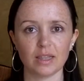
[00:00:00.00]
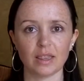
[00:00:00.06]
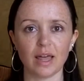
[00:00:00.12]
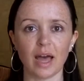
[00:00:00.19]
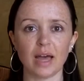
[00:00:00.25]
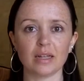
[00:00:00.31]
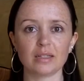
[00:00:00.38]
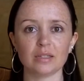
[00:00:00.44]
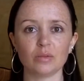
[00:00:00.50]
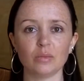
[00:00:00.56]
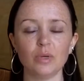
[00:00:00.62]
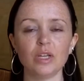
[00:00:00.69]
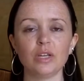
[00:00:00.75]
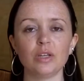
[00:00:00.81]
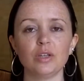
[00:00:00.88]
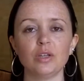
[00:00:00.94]
that
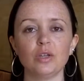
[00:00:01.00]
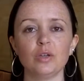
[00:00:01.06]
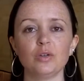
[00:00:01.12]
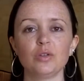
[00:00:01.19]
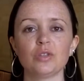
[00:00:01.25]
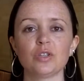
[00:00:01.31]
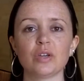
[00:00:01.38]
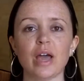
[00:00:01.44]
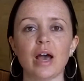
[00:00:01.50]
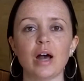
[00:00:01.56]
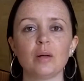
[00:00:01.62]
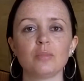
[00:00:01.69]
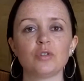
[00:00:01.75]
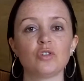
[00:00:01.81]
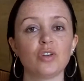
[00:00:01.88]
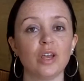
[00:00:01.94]
we can use to
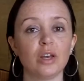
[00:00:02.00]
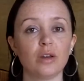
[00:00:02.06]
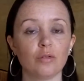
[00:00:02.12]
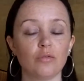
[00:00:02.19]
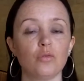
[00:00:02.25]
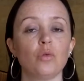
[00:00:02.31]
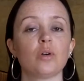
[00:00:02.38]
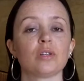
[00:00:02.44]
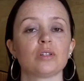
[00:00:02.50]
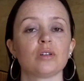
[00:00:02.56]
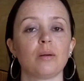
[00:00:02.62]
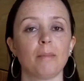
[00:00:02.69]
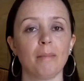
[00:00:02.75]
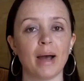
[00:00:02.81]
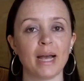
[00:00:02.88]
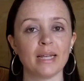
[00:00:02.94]
help train and focus our
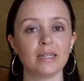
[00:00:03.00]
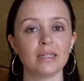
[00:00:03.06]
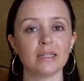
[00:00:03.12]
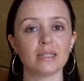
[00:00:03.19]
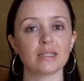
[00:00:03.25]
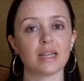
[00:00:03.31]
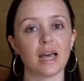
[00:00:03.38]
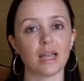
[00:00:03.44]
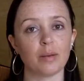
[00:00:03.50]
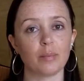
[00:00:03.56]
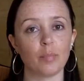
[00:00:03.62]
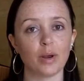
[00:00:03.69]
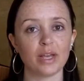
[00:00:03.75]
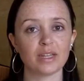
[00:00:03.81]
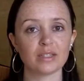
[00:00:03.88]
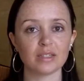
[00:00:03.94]
minds and
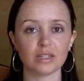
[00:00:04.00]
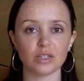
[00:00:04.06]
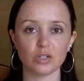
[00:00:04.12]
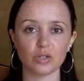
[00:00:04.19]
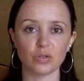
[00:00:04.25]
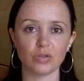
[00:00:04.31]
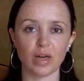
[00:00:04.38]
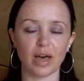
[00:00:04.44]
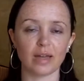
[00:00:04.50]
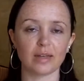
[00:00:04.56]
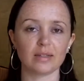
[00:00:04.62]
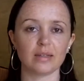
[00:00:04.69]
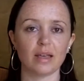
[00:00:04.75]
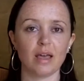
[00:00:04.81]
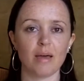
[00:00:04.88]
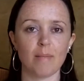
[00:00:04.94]
bring us into that